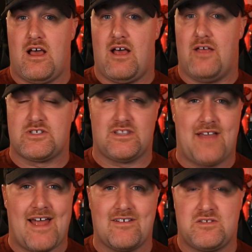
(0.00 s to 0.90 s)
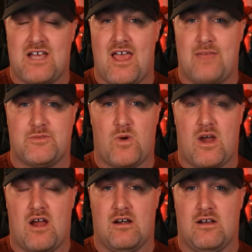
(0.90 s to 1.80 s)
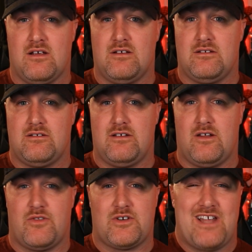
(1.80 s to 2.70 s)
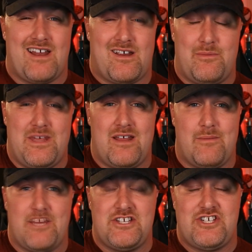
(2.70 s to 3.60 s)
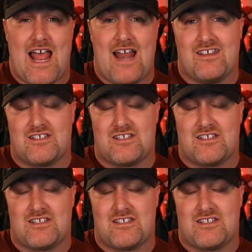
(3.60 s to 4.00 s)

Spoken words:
There's a lot of times where there's not going to be anybody chatting,